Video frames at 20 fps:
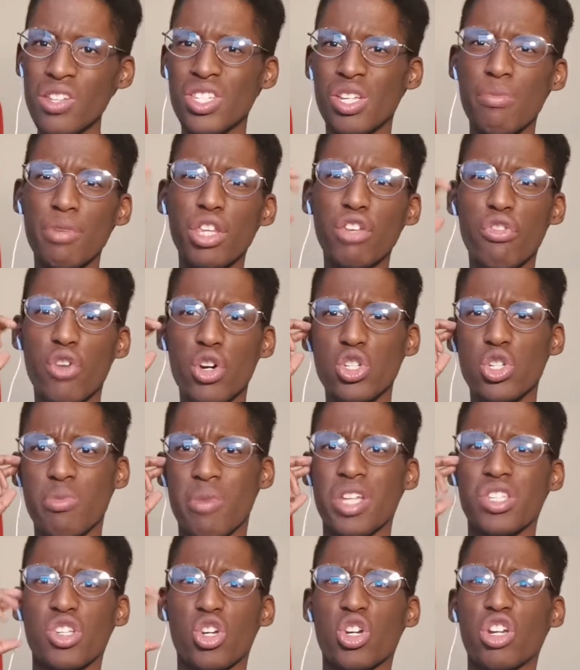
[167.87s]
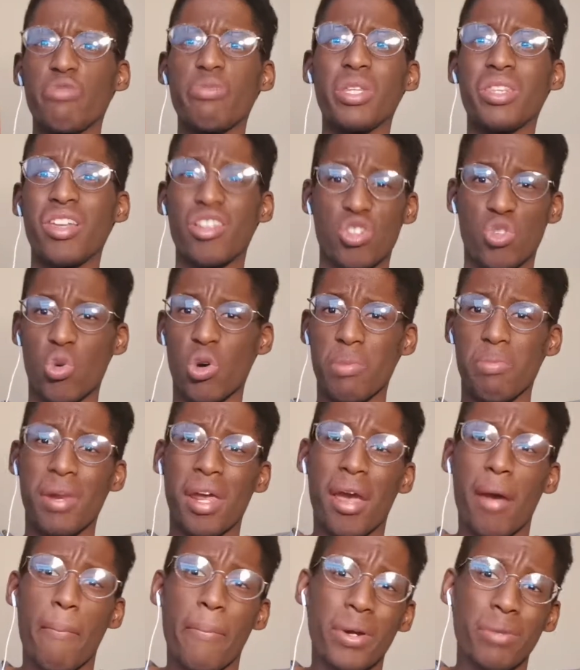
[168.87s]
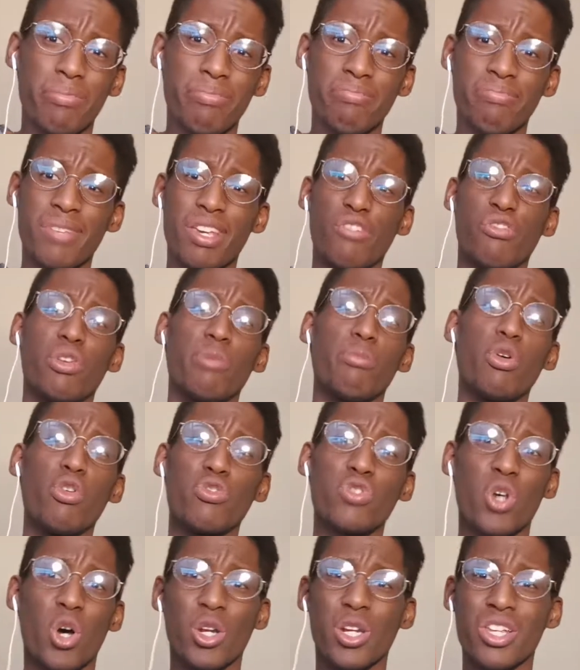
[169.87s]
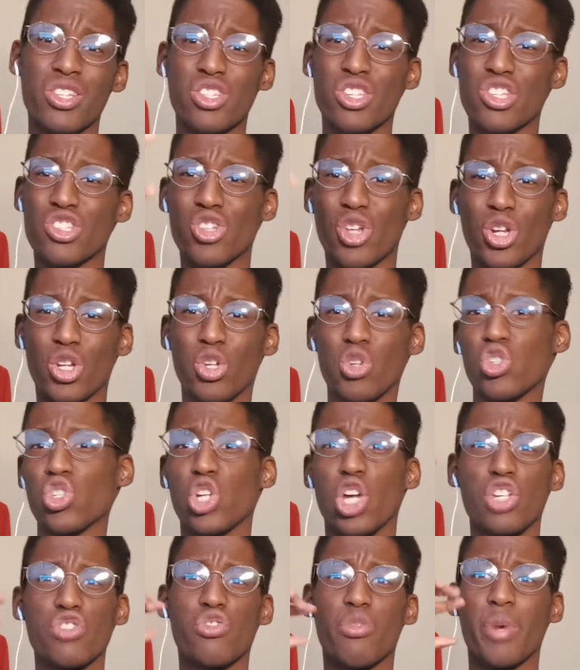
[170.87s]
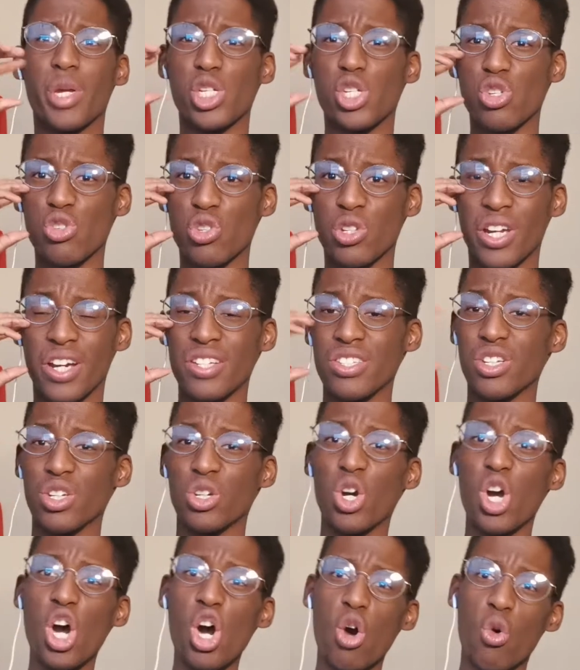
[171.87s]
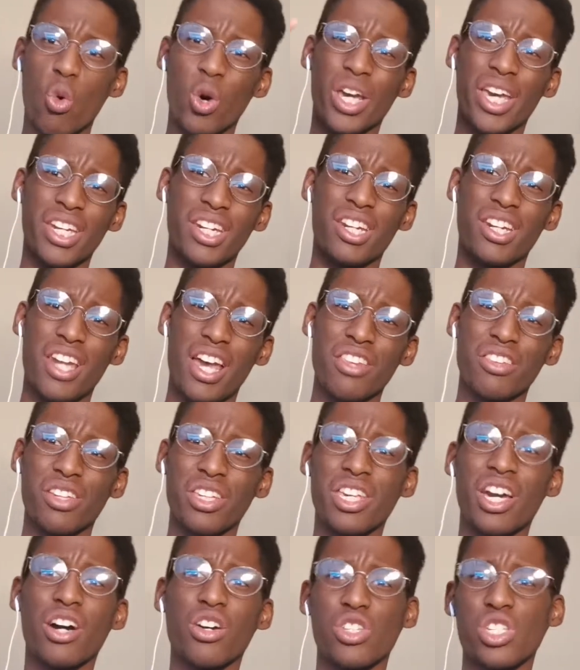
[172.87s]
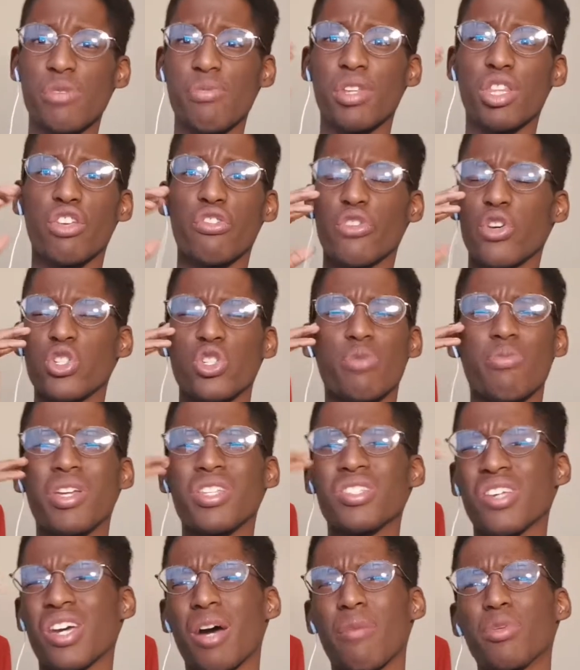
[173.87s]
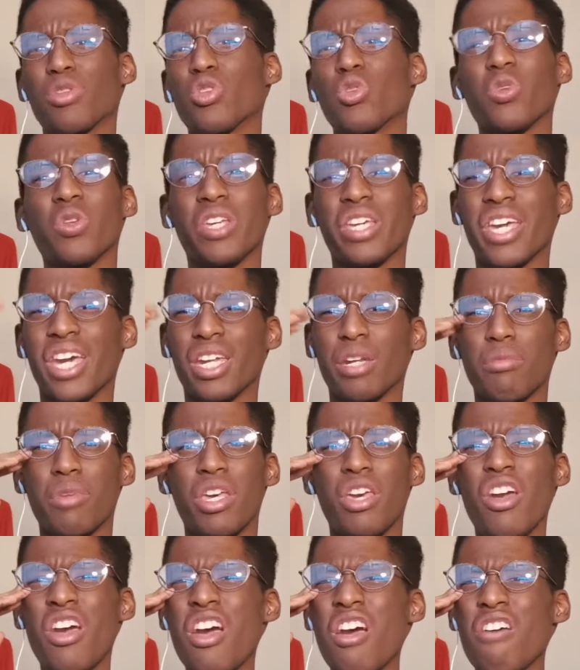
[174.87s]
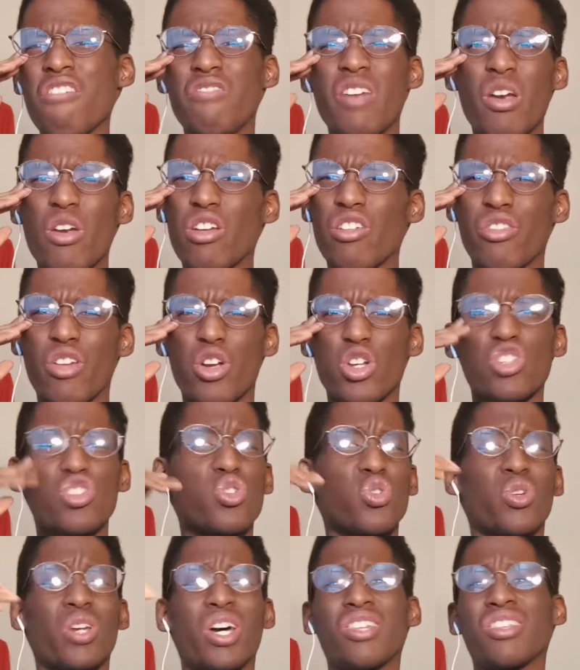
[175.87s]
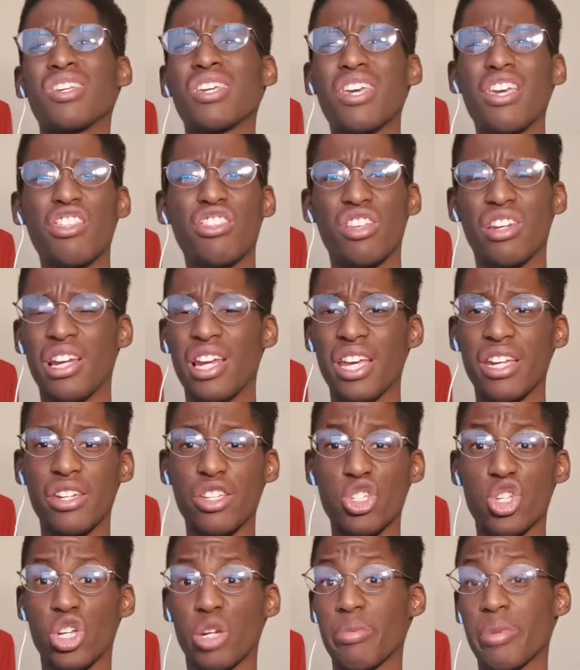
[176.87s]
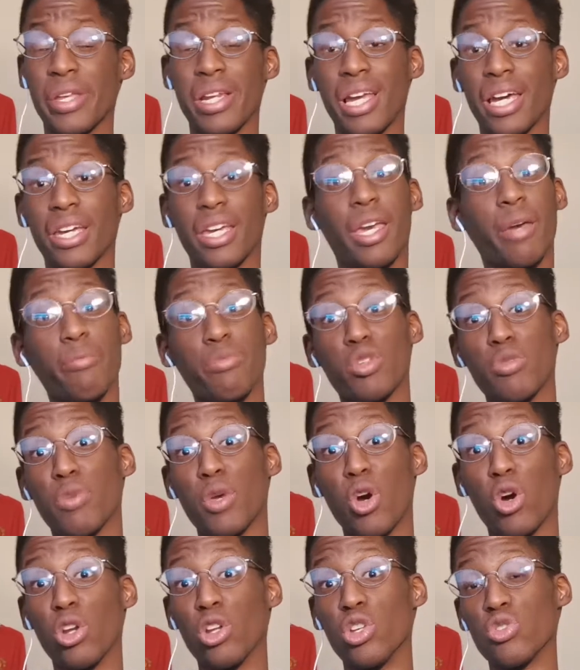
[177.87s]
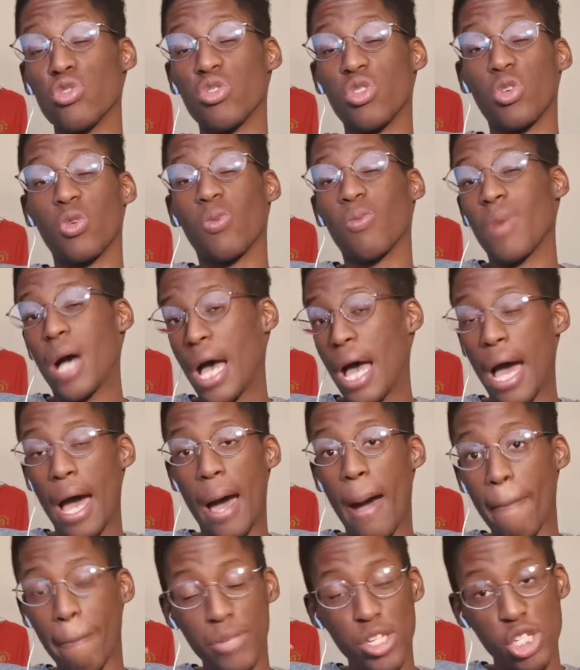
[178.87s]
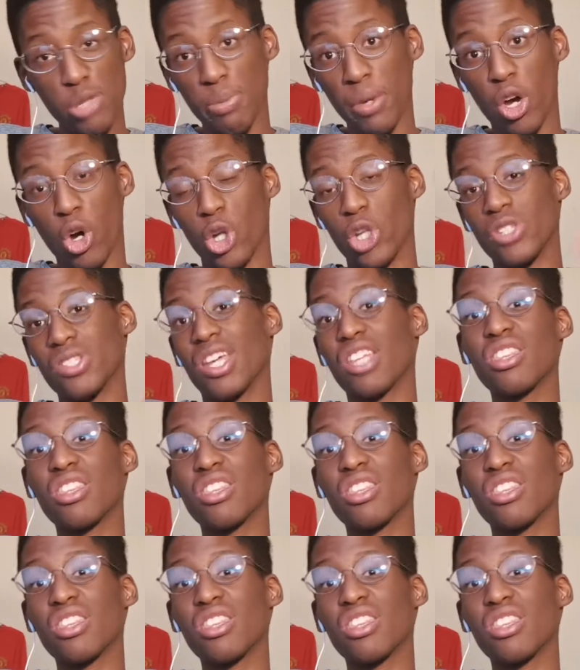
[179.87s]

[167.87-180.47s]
Timothy Fosu-Mensah could have been that squad player. But if he moves on, it's not a huge loss for Manchester United. We'll get another young Timothy Fosu-Mensah coming to the academy very, very soon. I think Ethan Led is going to be like him, to be honest with you. I'm just being honest.